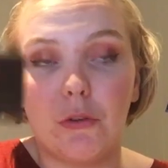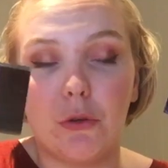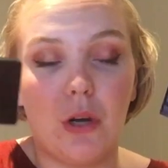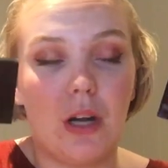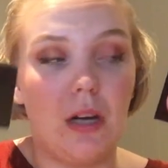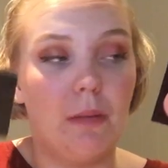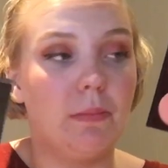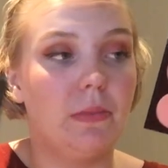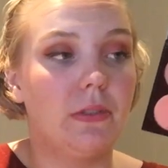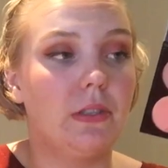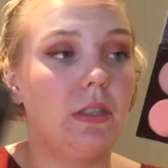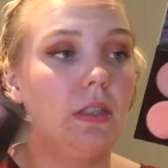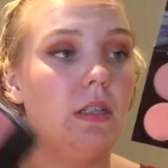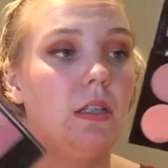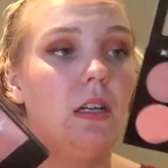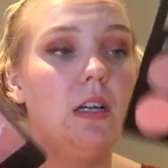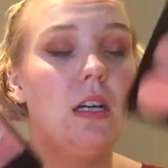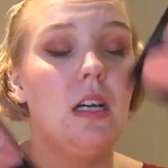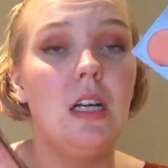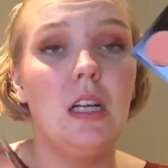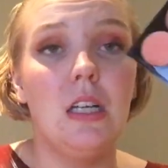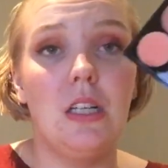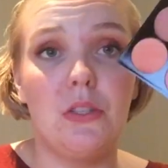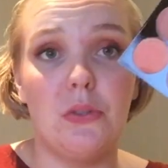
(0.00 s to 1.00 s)
grams.
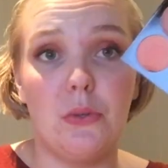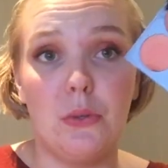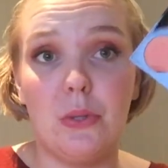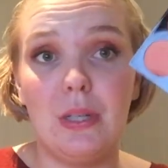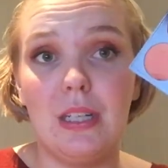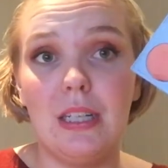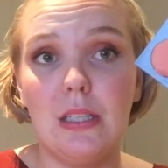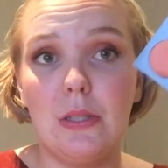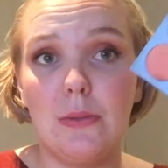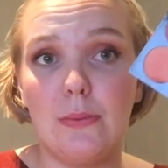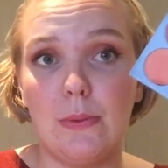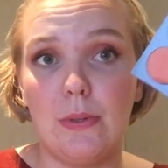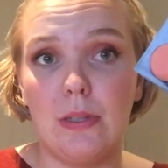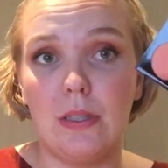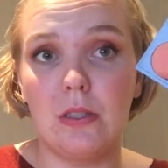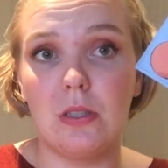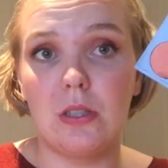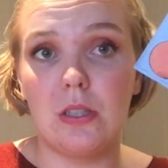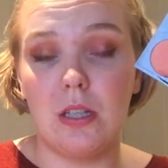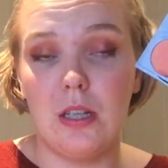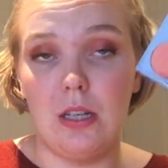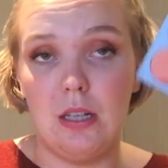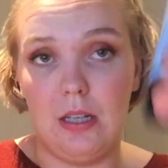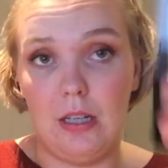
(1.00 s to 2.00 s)
So these ones,